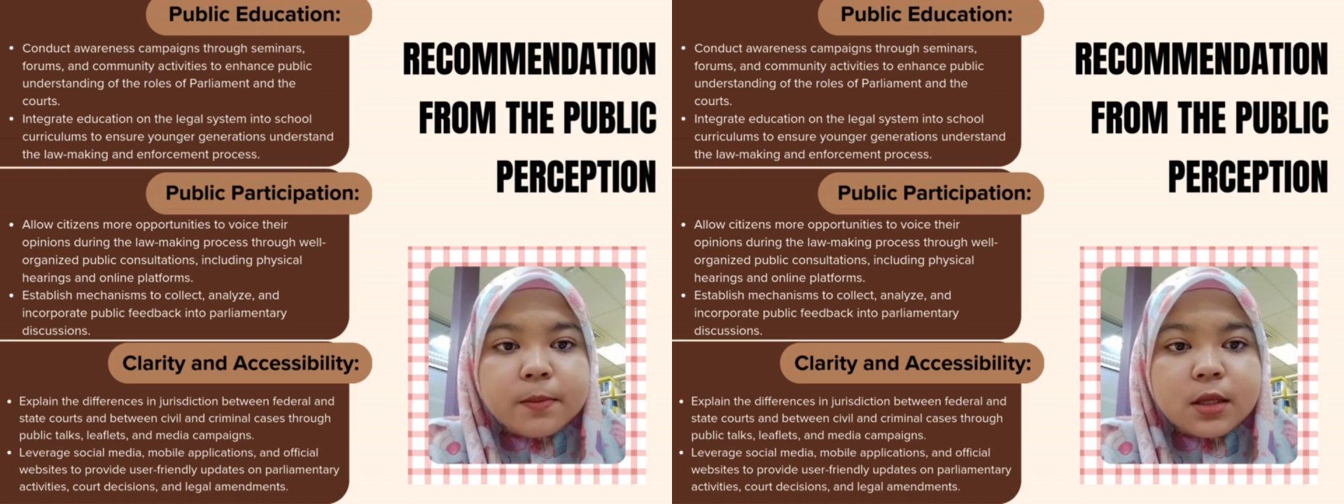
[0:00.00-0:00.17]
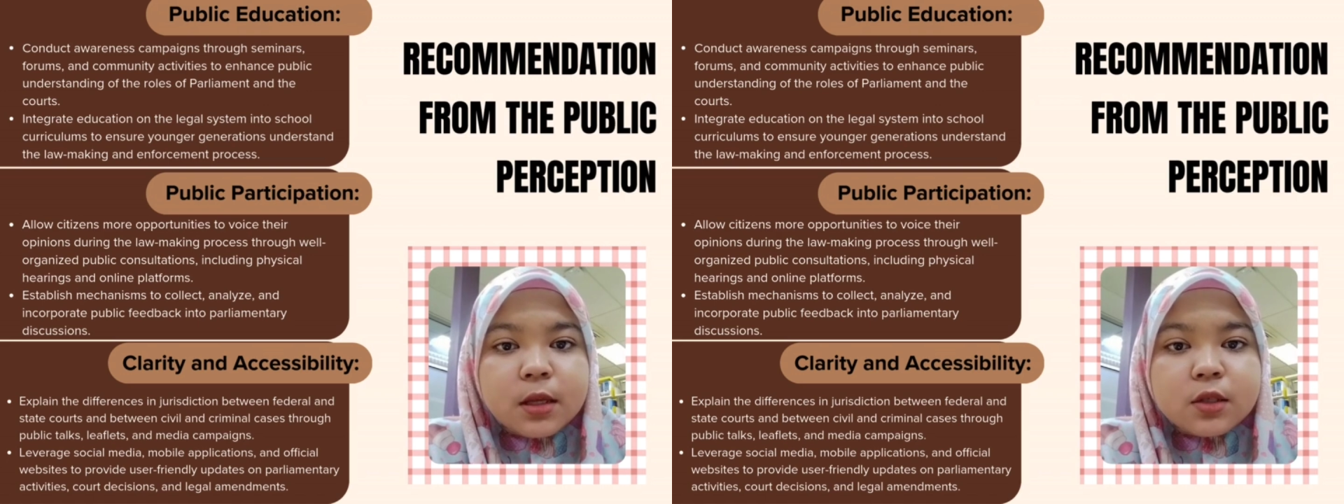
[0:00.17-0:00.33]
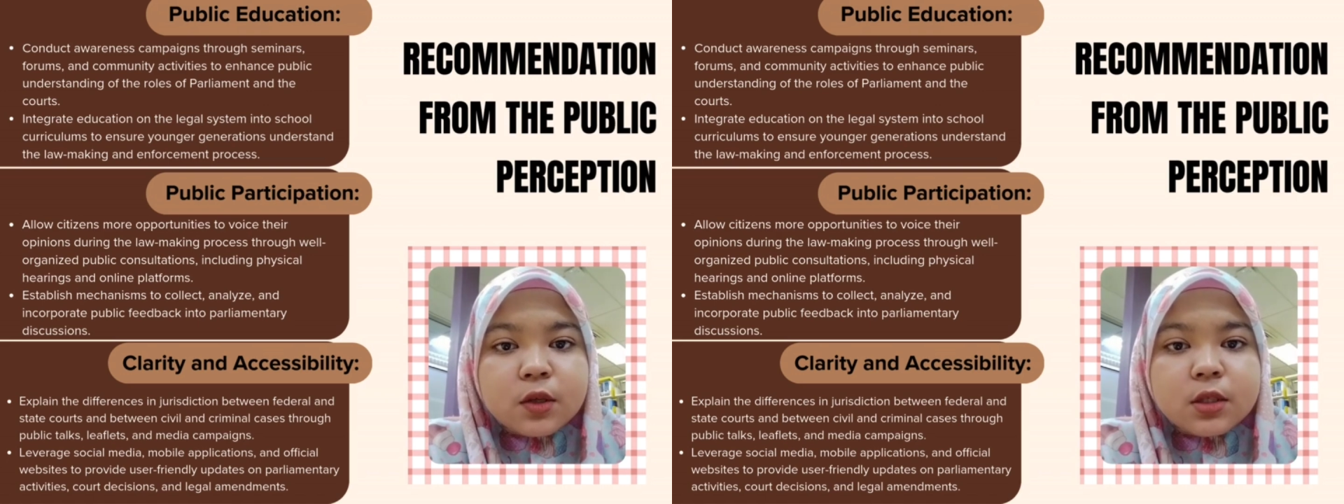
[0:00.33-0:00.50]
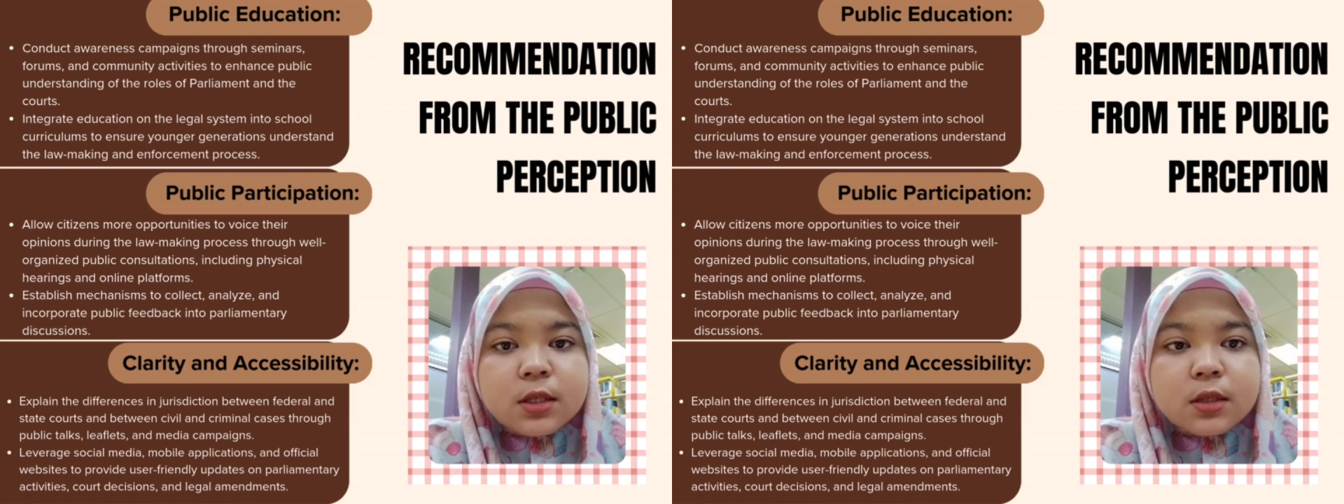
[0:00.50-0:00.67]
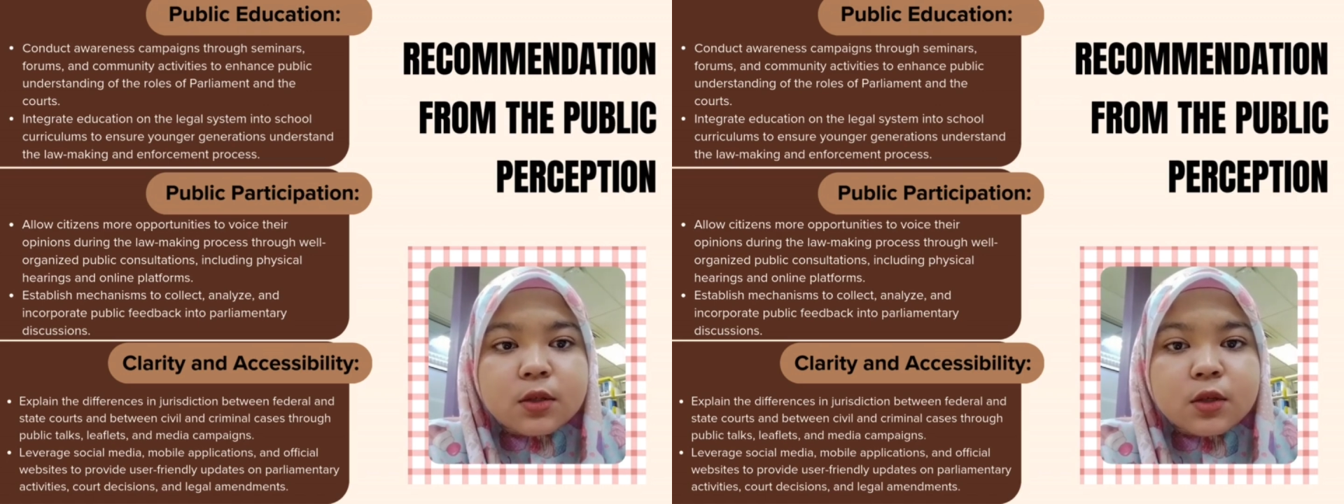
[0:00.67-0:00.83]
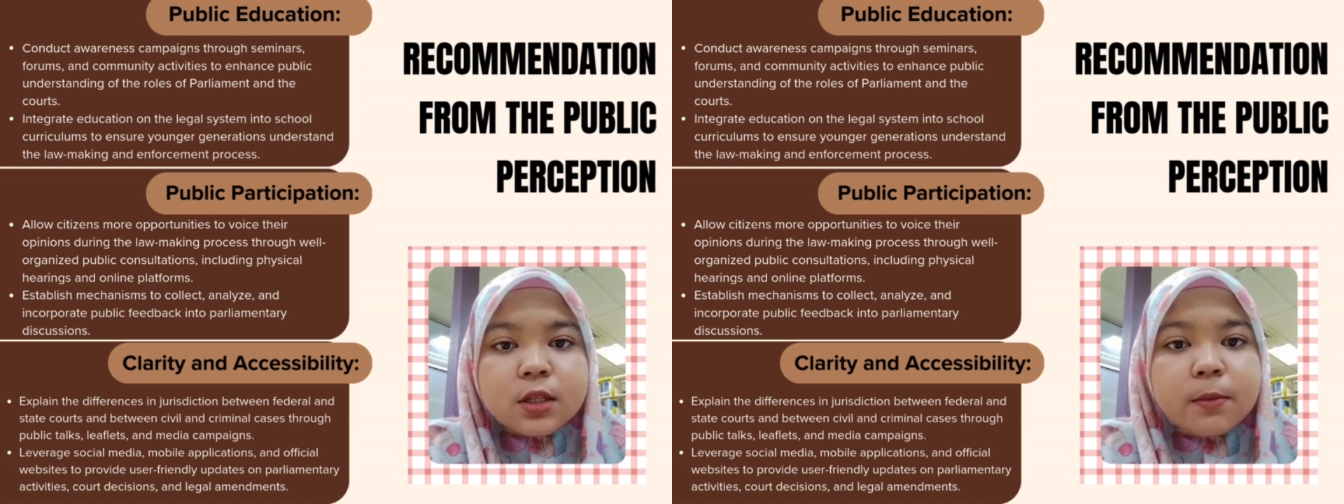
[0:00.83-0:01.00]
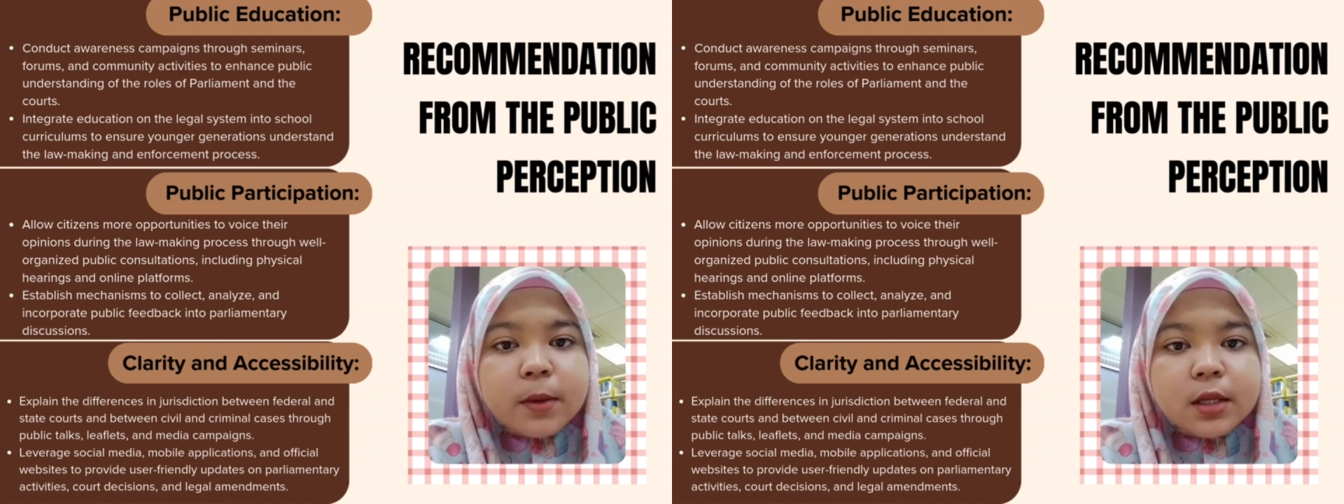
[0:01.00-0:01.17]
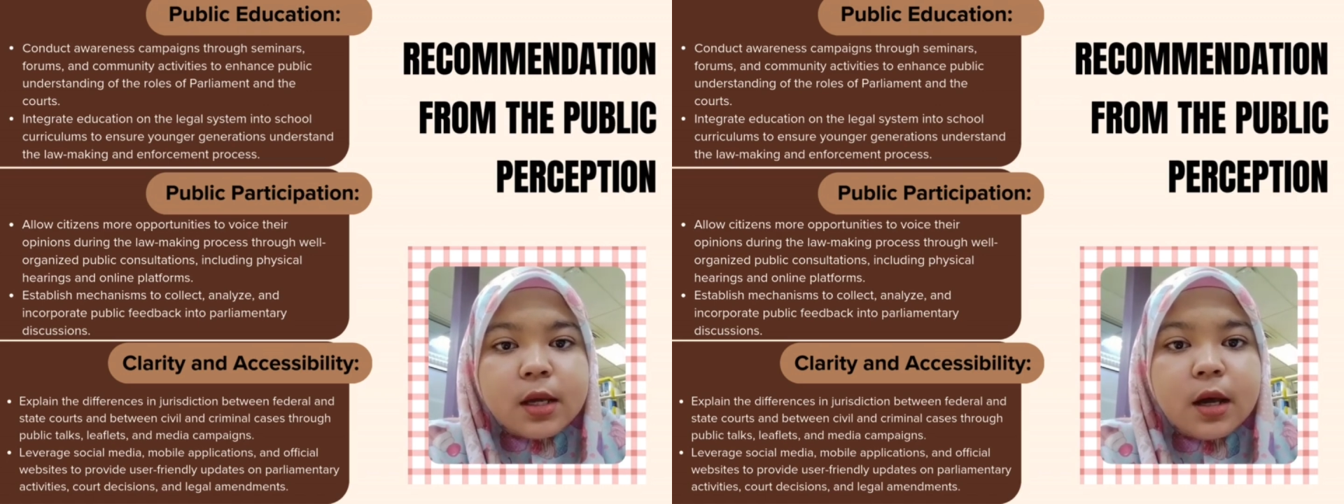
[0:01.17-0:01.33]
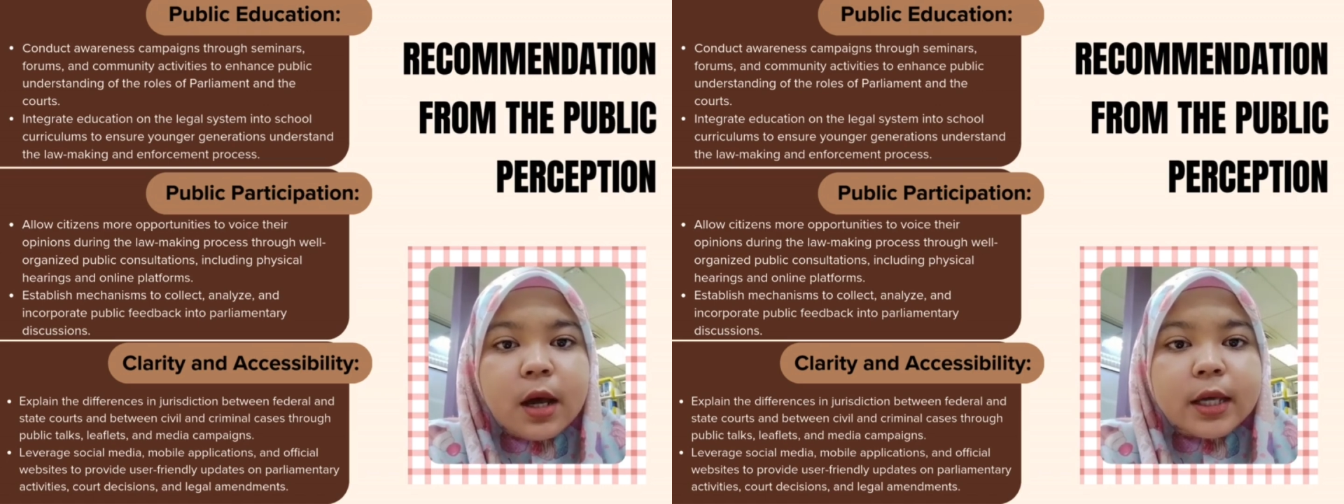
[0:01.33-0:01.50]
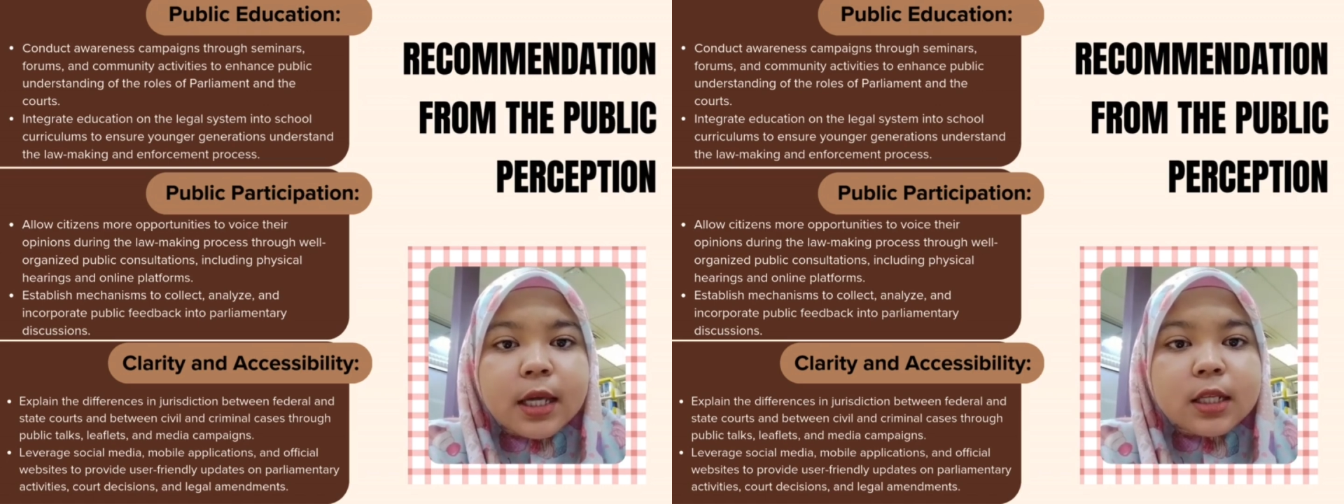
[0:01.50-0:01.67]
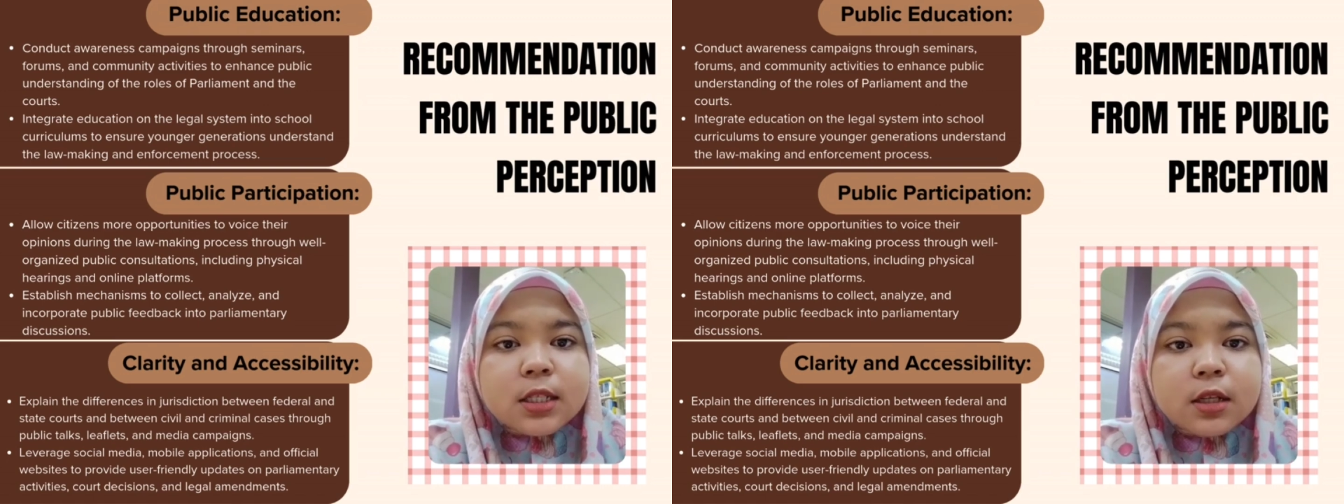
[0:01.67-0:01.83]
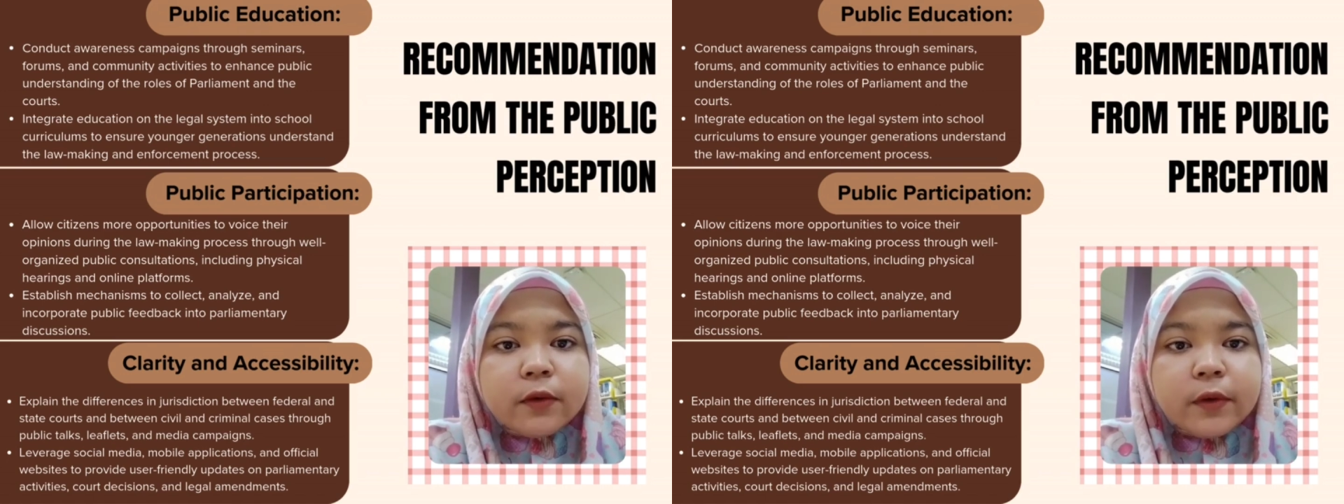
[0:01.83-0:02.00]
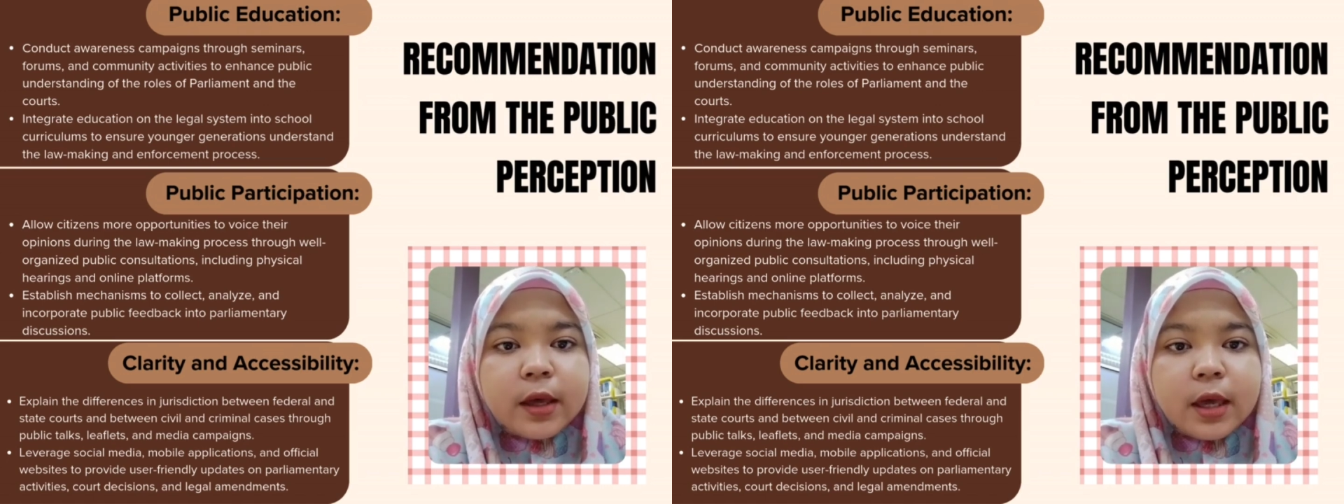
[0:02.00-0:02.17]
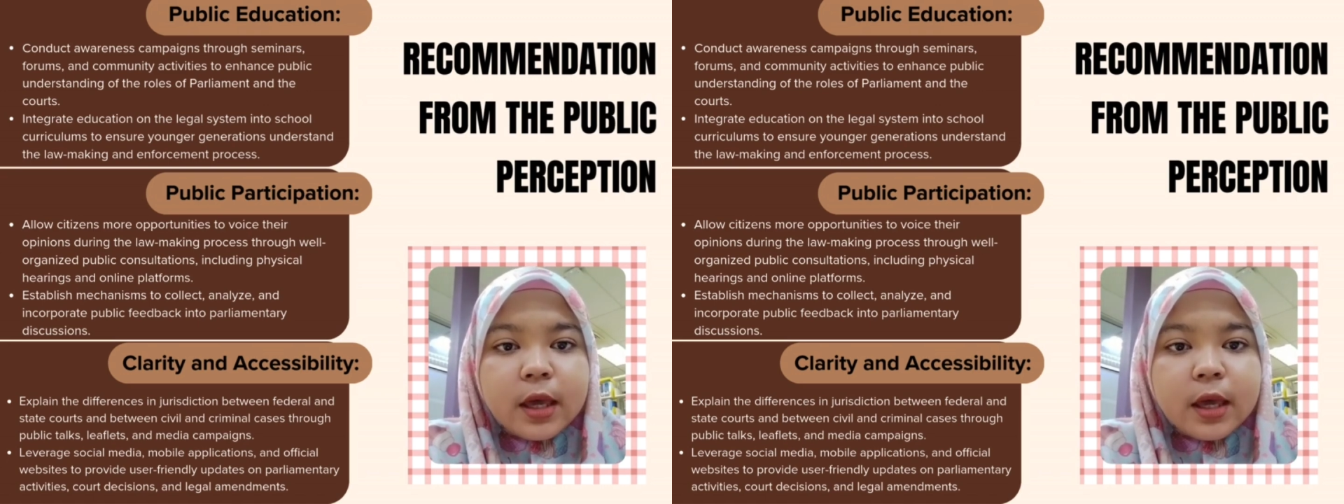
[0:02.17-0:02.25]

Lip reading: apps and social media can serve